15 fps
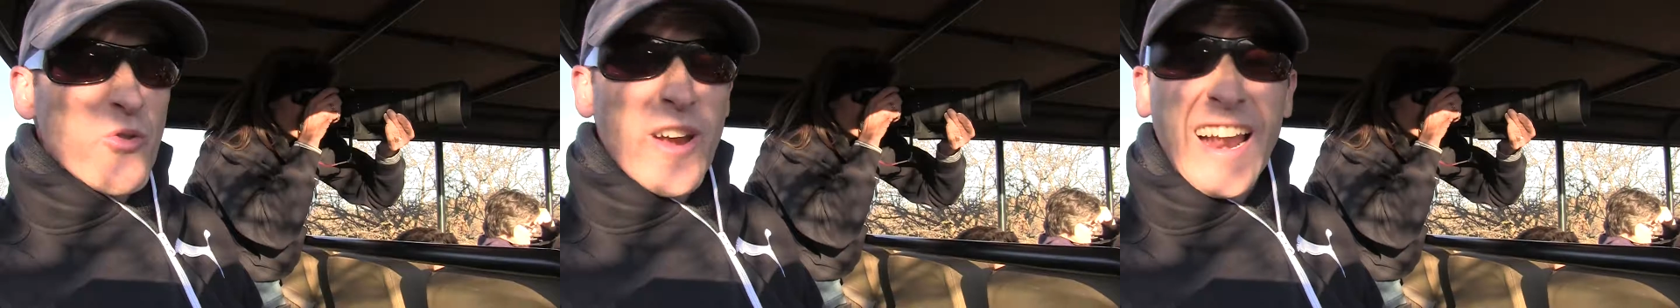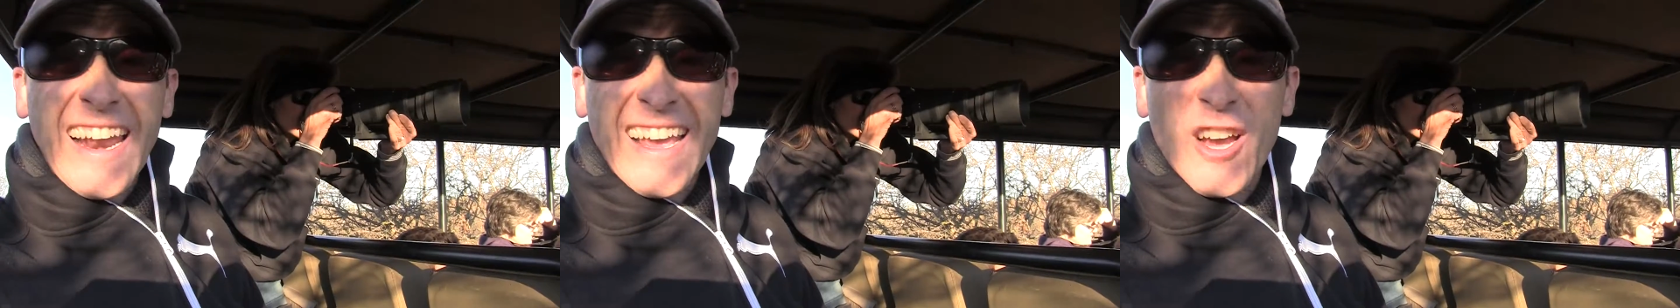
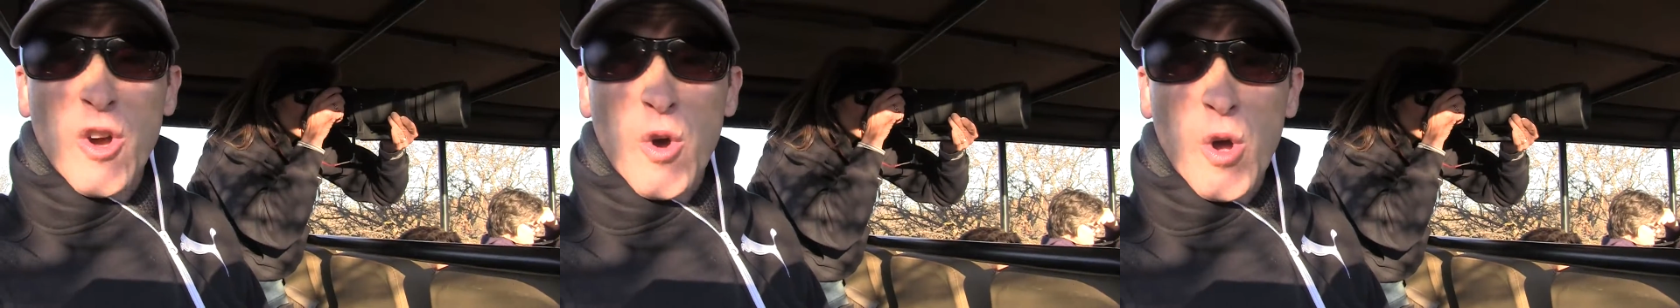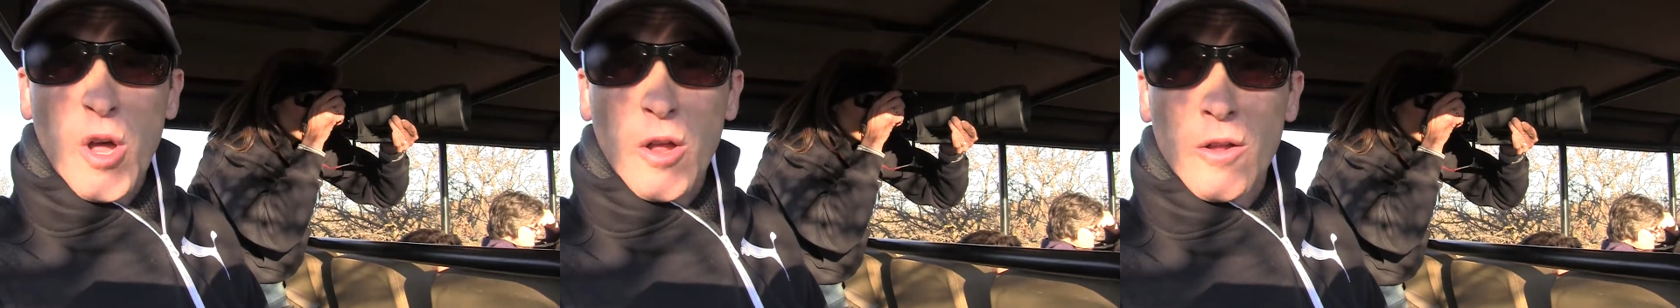Really
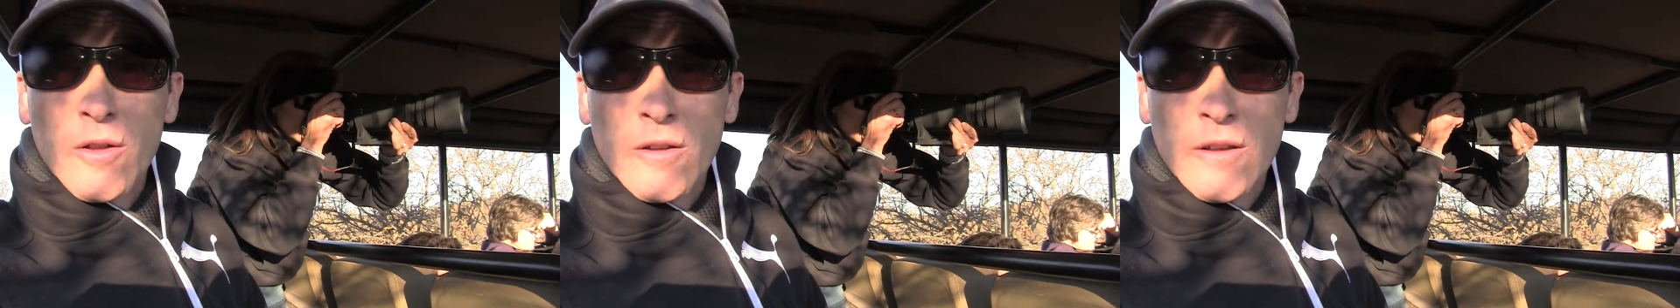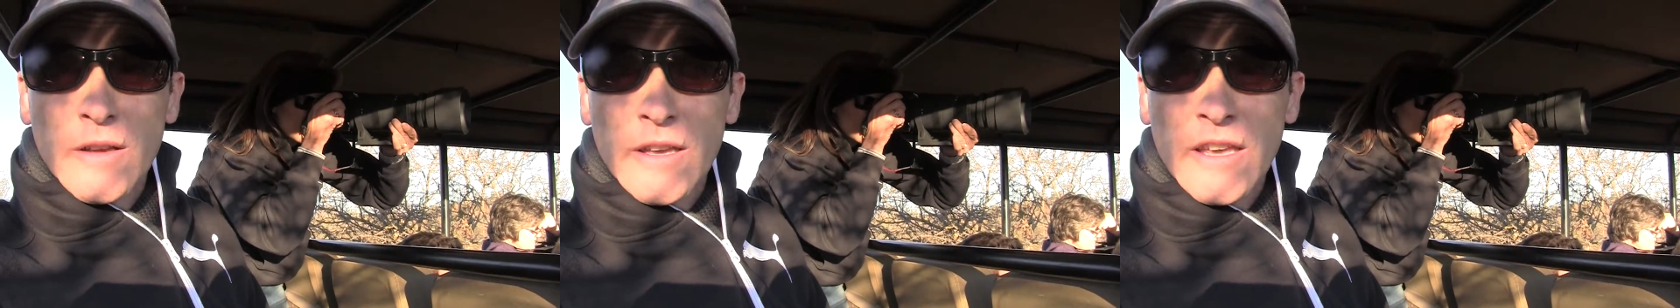cool.
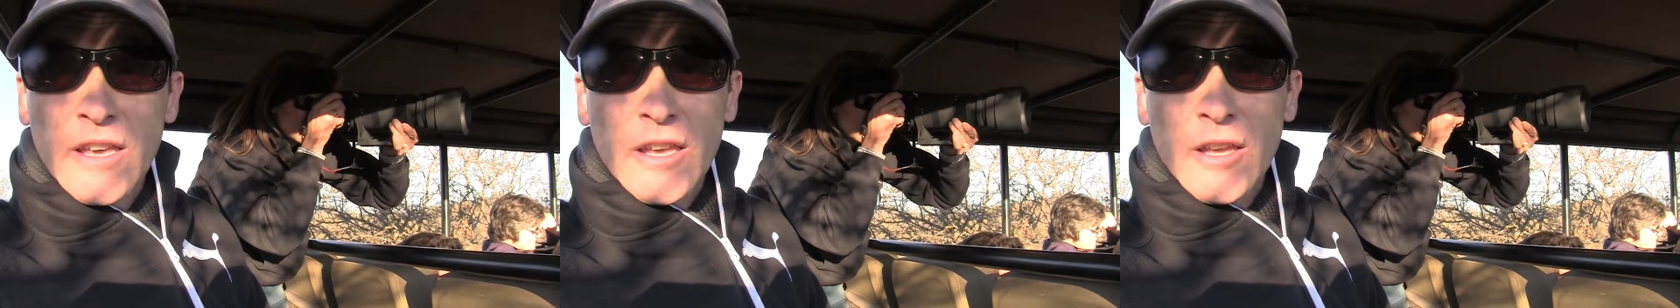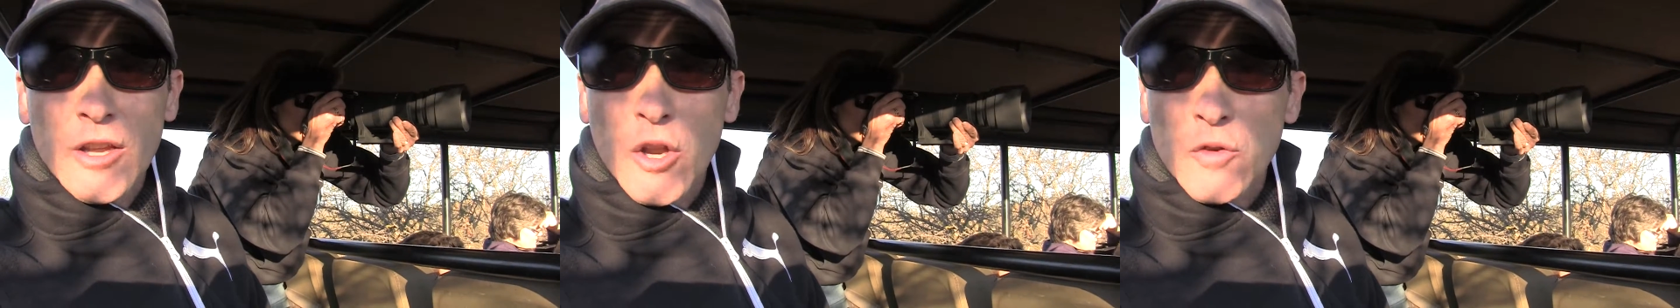You
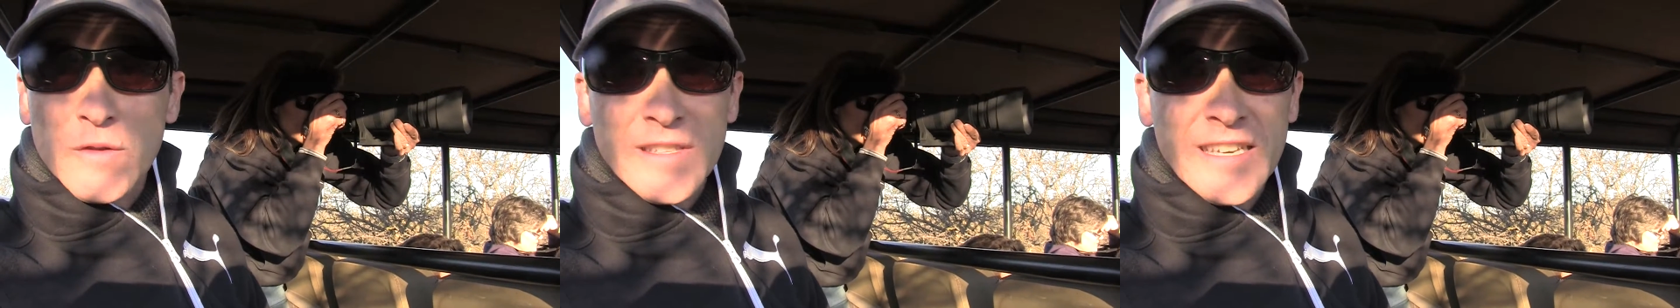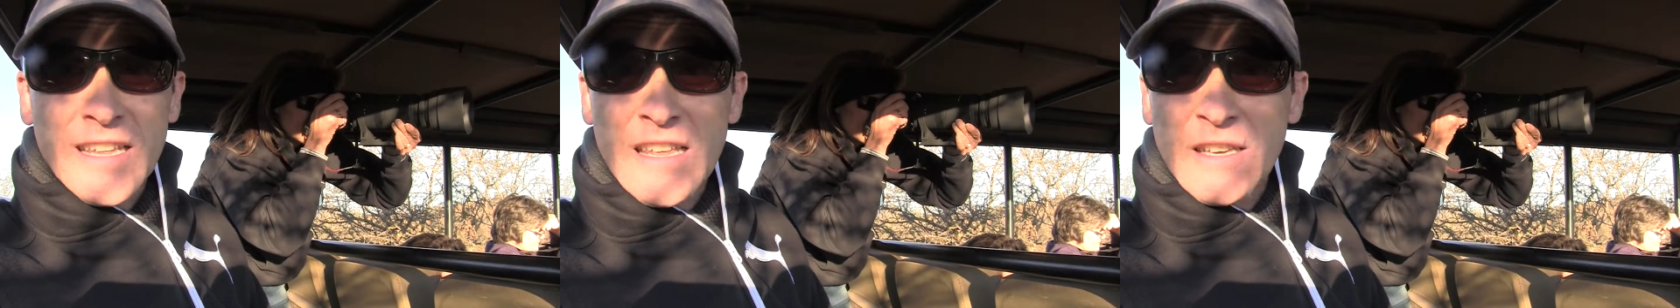don't
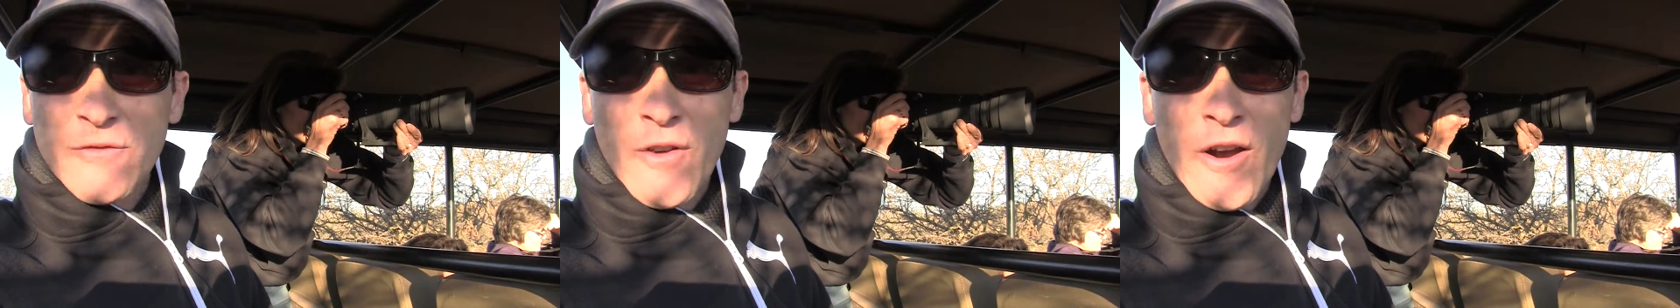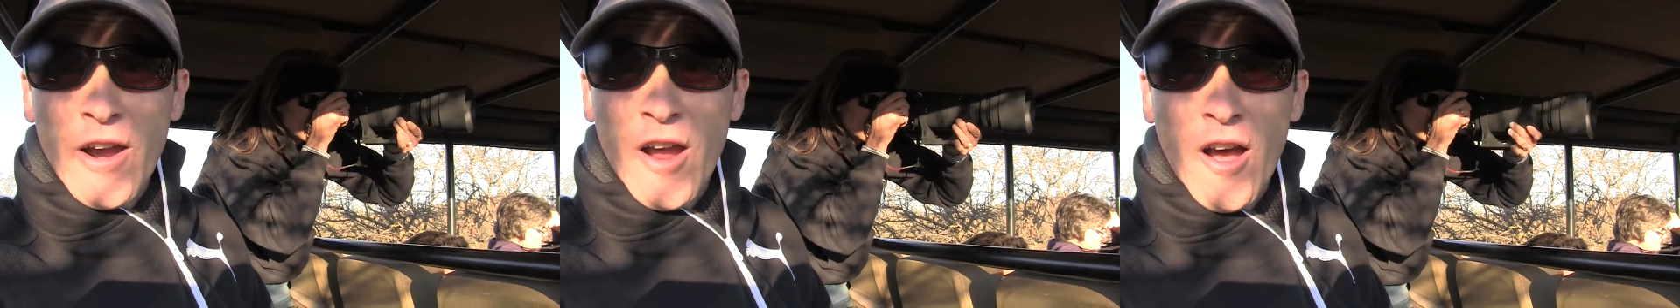see these
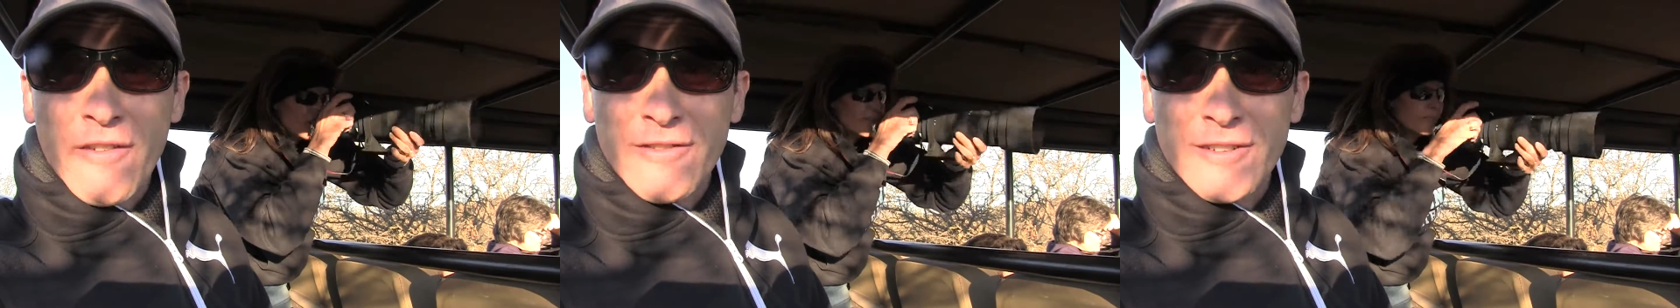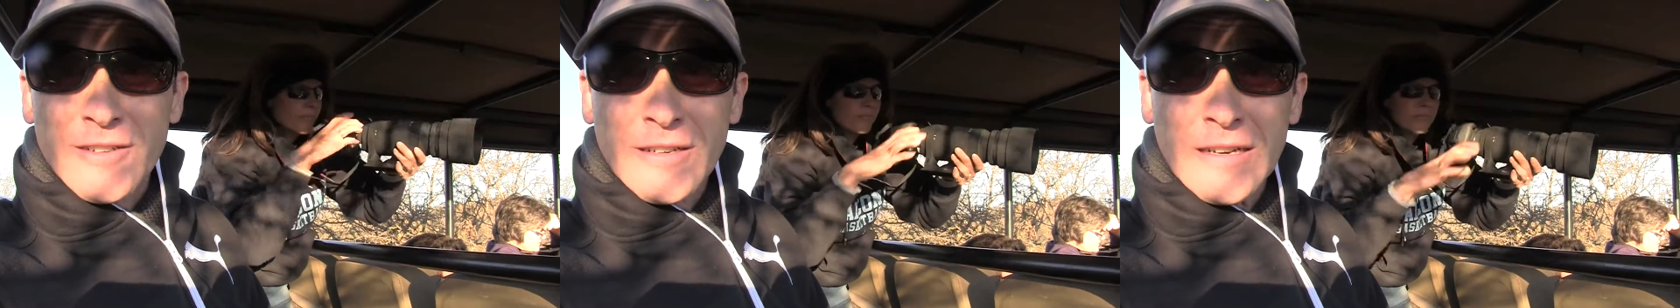very often.